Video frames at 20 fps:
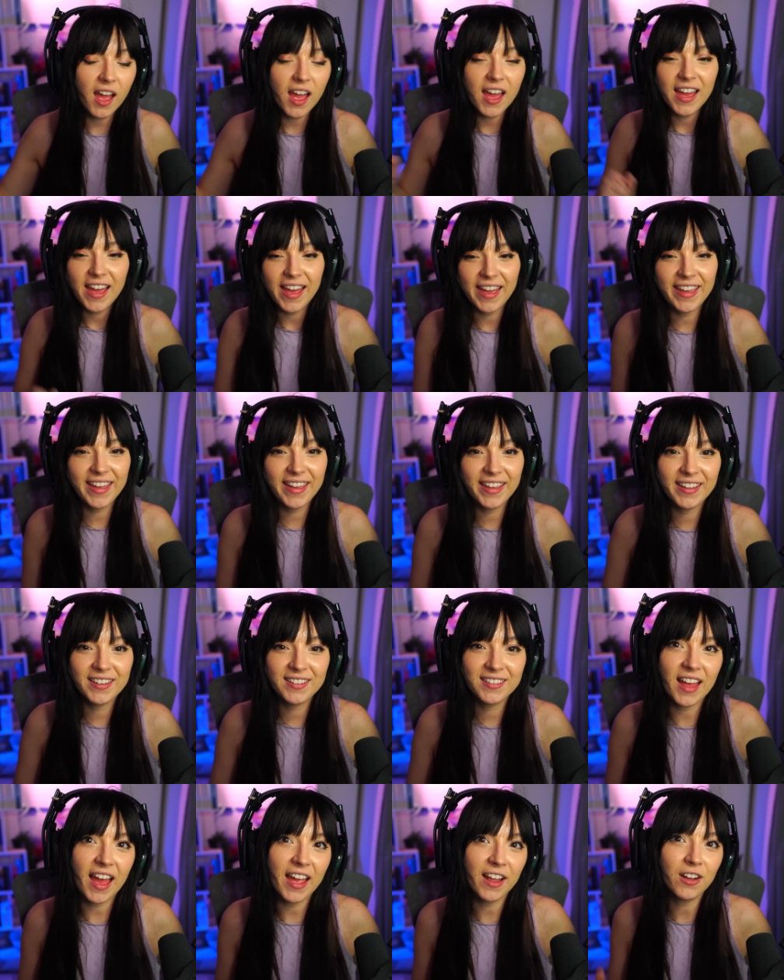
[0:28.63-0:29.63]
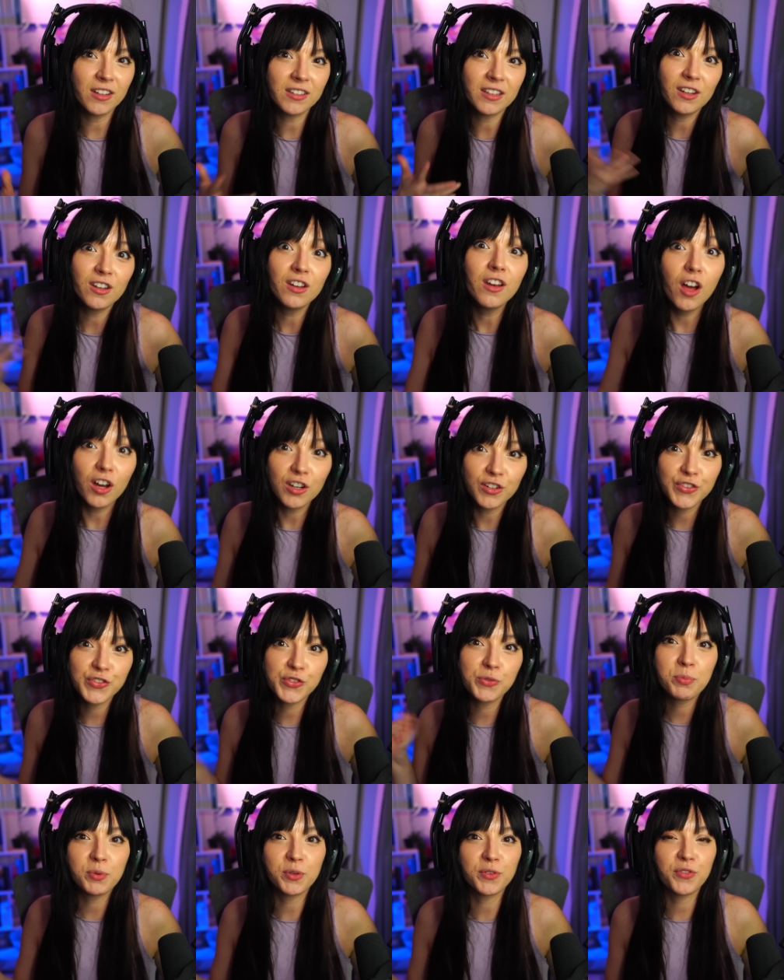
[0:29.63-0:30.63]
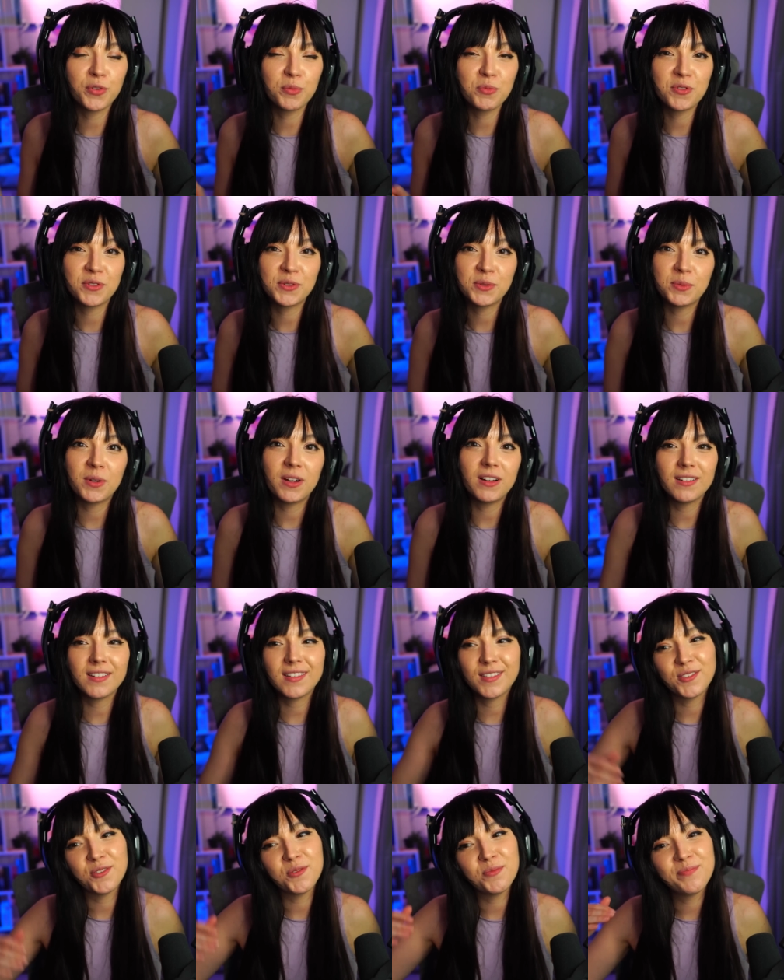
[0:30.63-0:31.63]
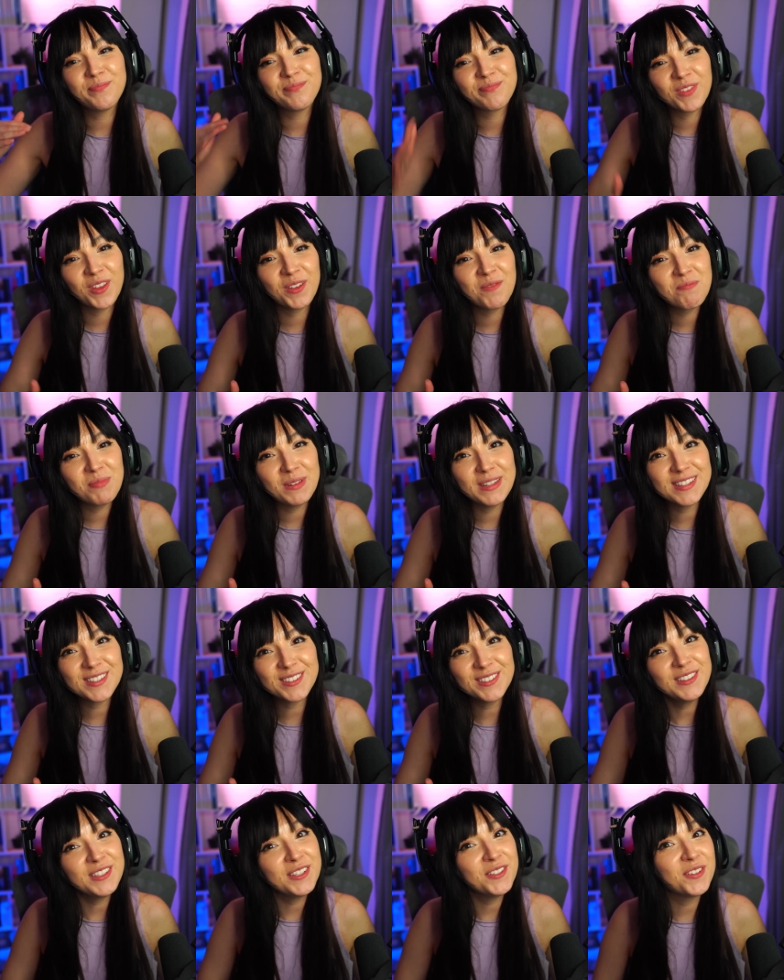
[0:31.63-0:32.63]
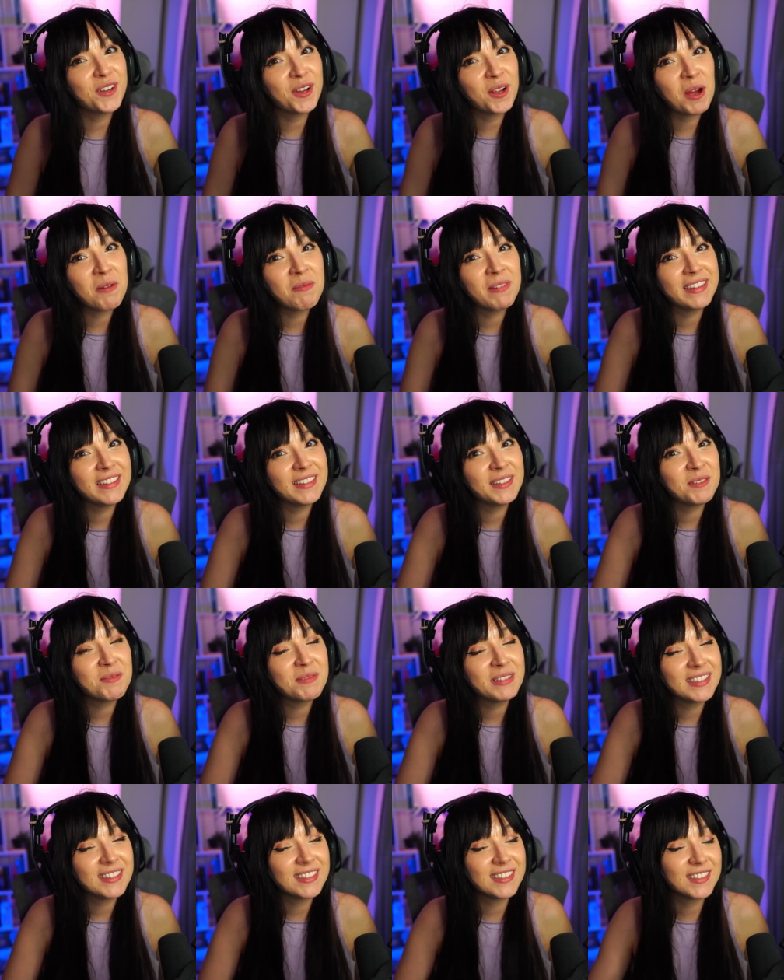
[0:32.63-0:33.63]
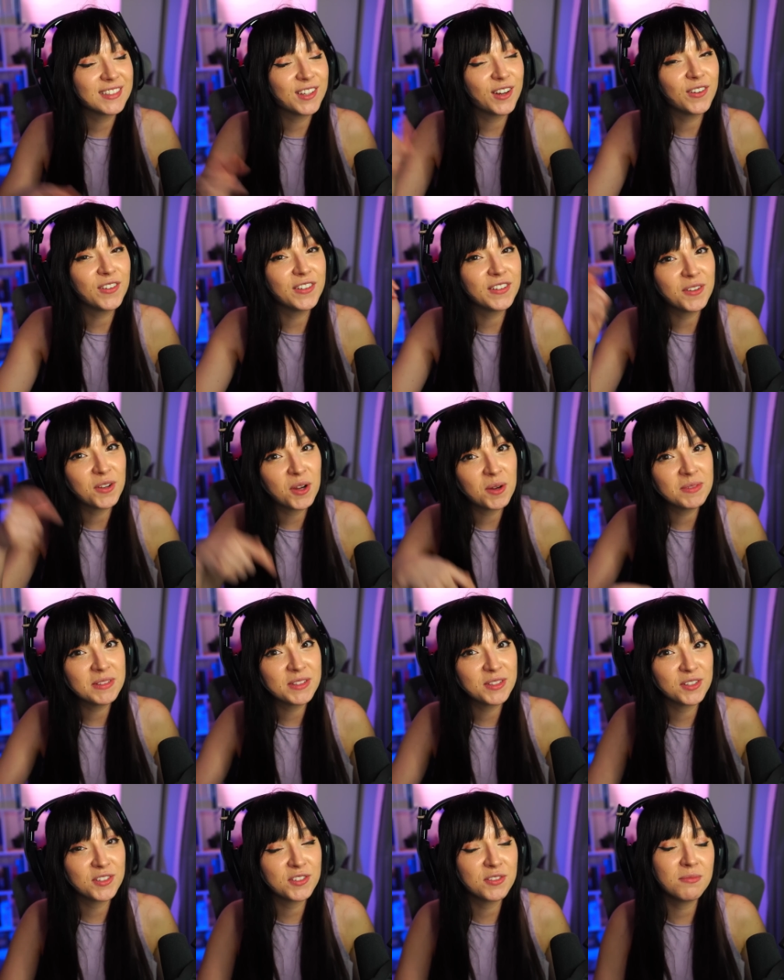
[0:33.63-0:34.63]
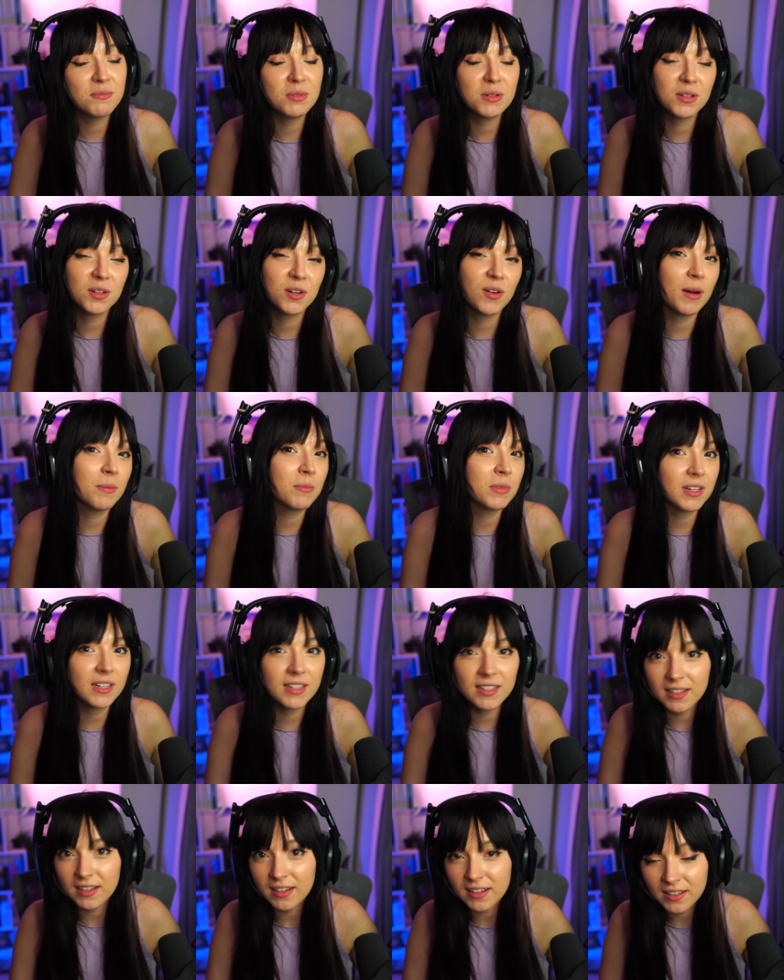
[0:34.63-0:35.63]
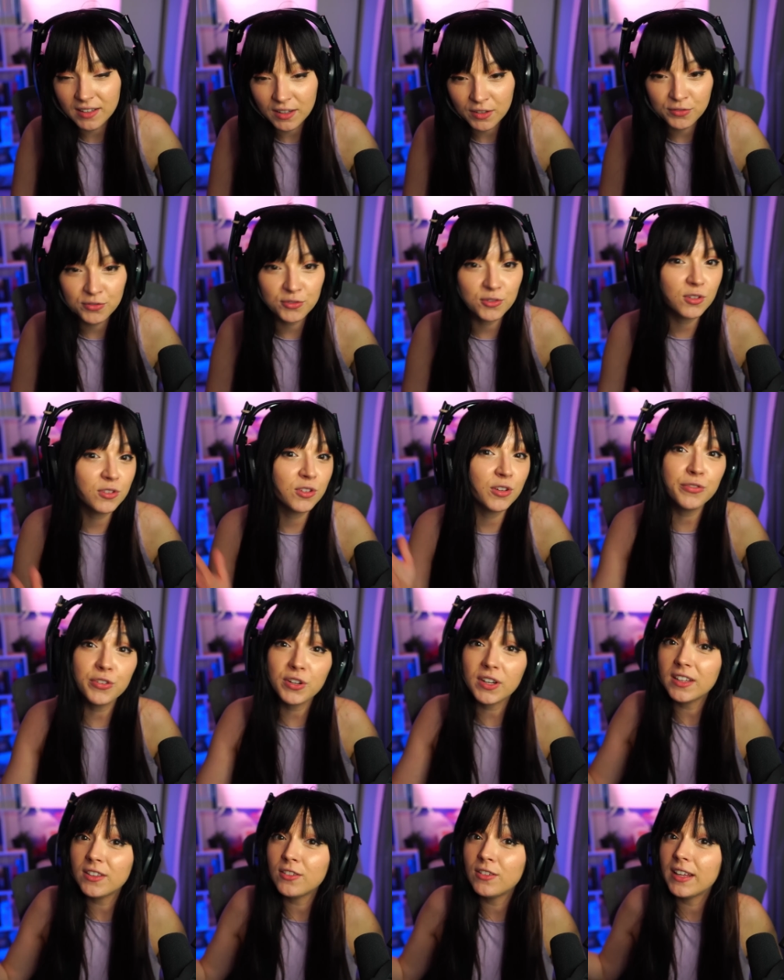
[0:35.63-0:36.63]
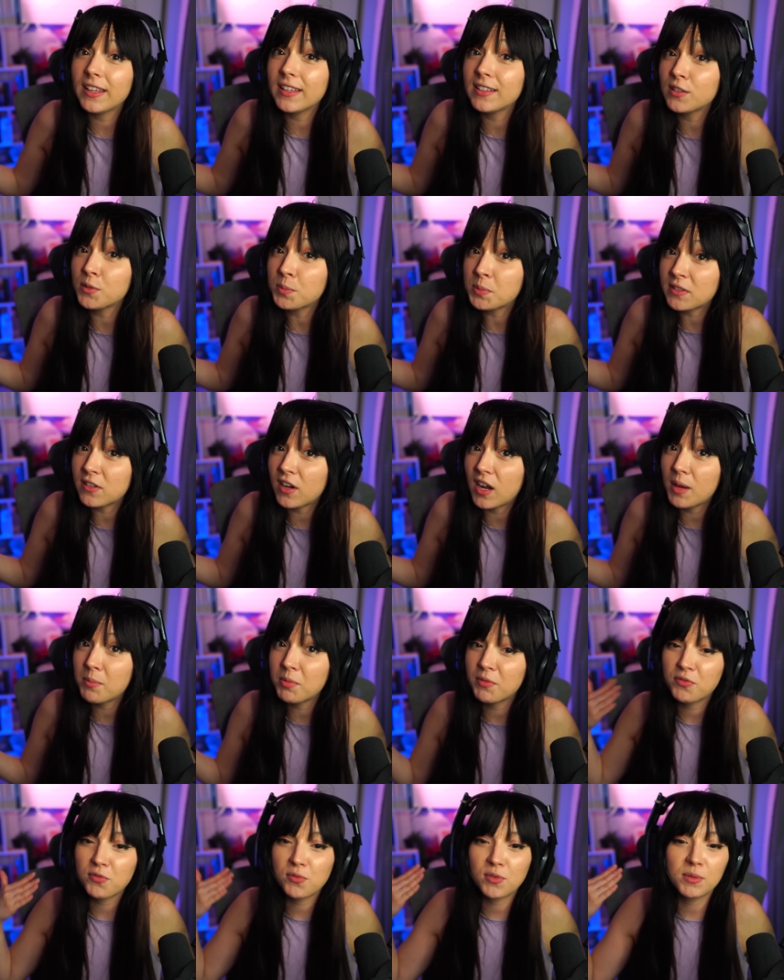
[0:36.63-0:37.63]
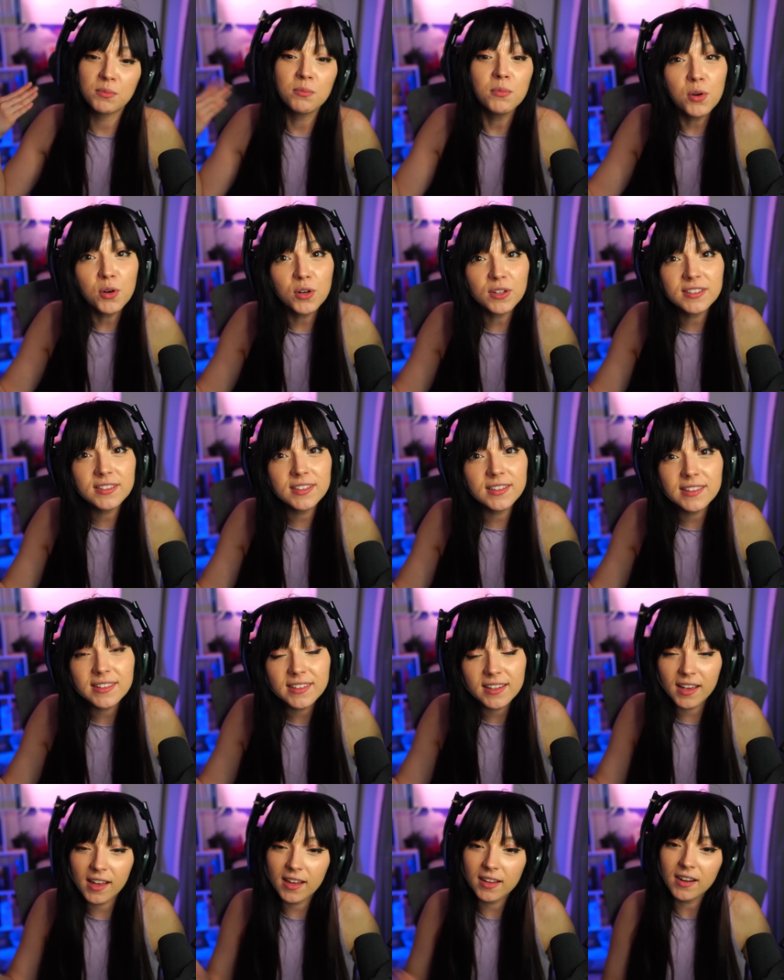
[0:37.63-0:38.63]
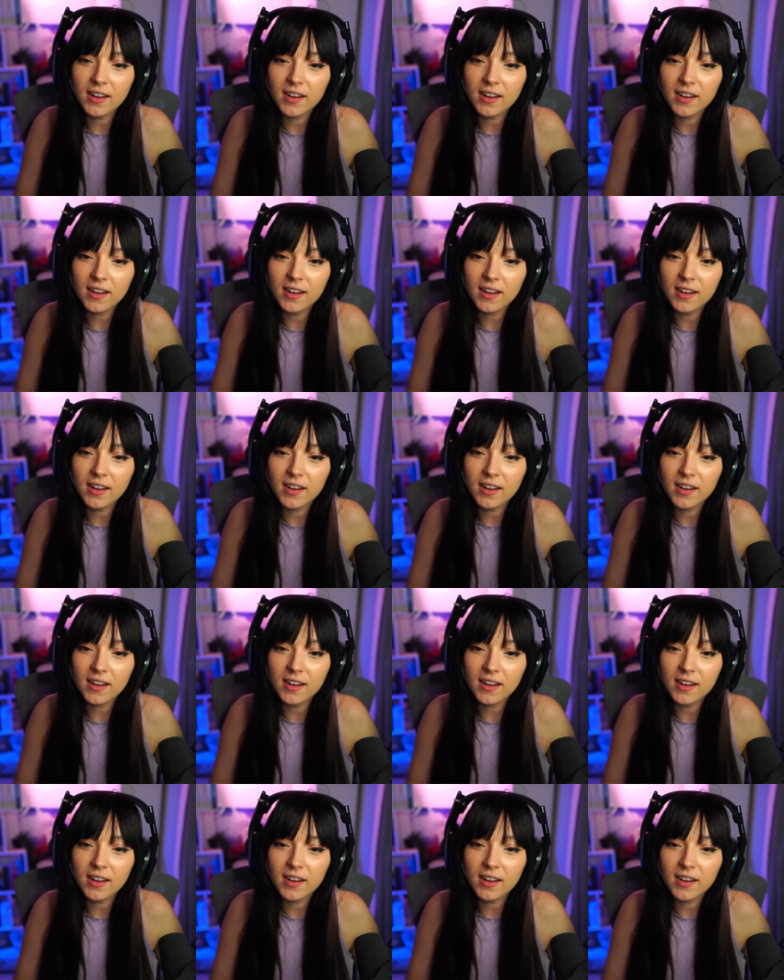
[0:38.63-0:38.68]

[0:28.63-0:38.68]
And I got a lot of support from you as well. So Please continue recommending amazing song in the comment section below. I'm really, really grateful. Don't forget to like and subscribe if you want more CCR